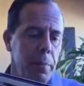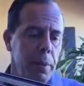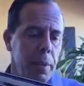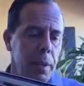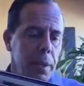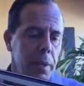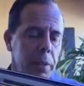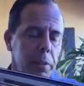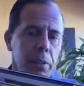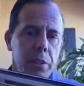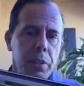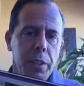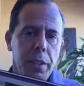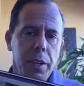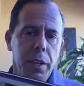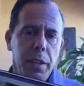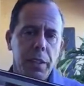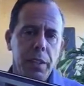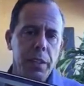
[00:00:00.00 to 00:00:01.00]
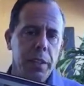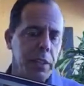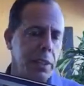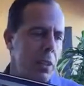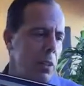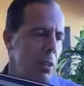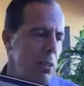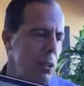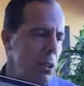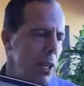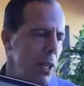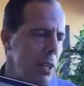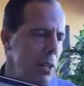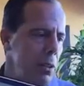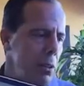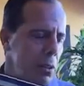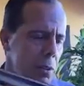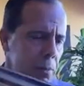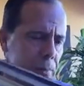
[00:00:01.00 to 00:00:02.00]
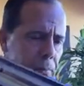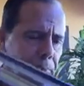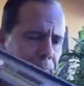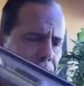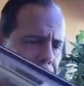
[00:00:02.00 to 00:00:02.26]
but I use it on these long channels.